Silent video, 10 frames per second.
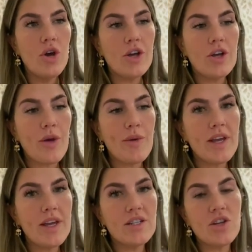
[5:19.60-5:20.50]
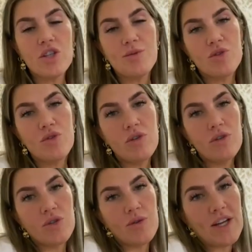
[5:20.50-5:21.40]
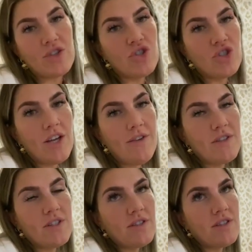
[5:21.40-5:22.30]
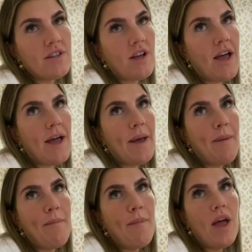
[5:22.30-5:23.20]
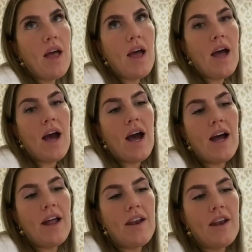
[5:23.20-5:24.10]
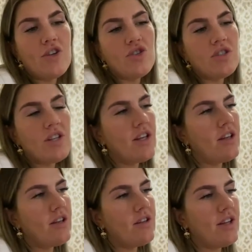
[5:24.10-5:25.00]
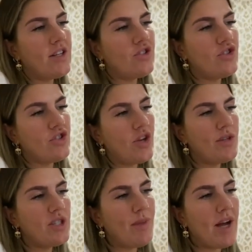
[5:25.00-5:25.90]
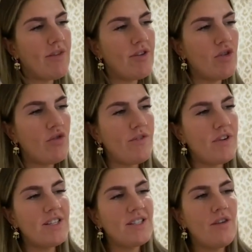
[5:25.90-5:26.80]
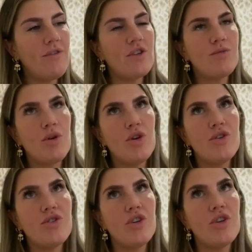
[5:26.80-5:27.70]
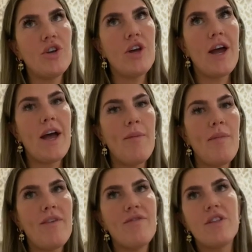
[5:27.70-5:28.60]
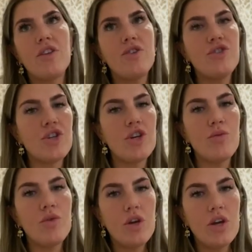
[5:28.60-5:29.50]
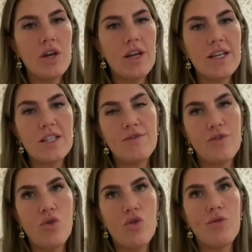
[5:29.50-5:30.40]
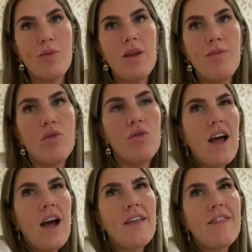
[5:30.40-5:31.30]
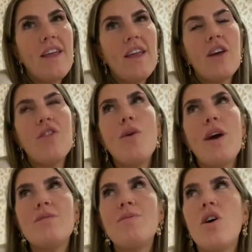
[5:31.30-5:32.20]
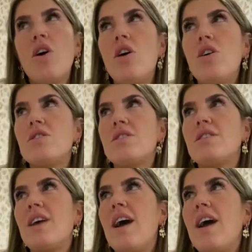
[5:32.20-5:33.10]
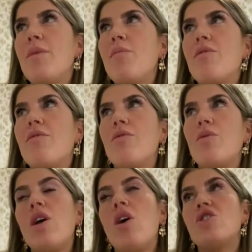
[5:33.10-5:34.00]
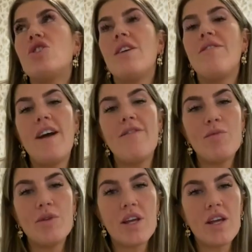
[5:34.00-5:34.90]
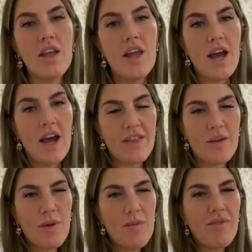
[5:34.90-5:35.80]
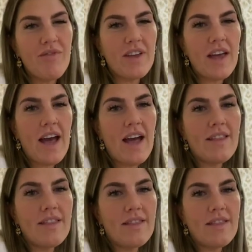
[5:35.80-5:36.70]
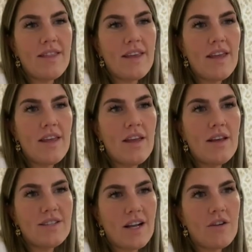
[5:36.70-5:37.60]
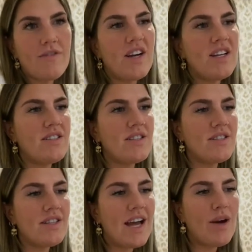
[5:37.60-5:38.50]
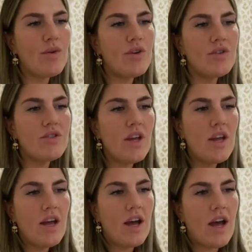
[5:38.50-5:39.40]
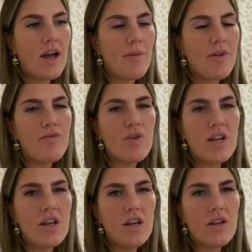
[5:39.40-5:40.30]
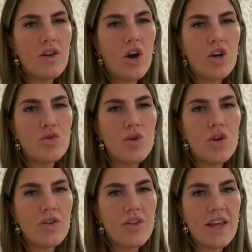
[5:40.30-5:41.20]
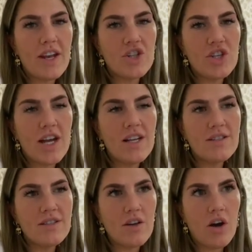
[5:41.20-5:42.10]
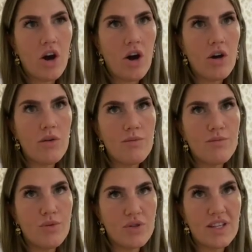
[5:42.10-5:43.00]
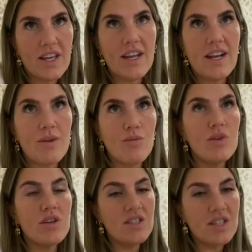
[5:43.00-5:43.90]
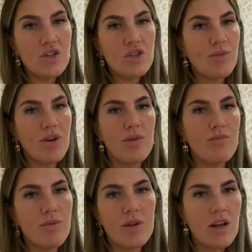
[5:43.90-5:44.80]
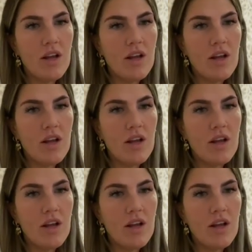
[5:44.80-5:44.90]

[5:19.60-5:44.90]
going into hospital, doing extra shifts. Um, and I just think that's just so inspiring. You're a very selfless person. Um, everything you do is for other people. I think, although it has been a hard time, well, hard year for everybody, I think people forget the sacrifices, the hours, um, and the really the hard work that the NHS are putting in and will continue to put in probably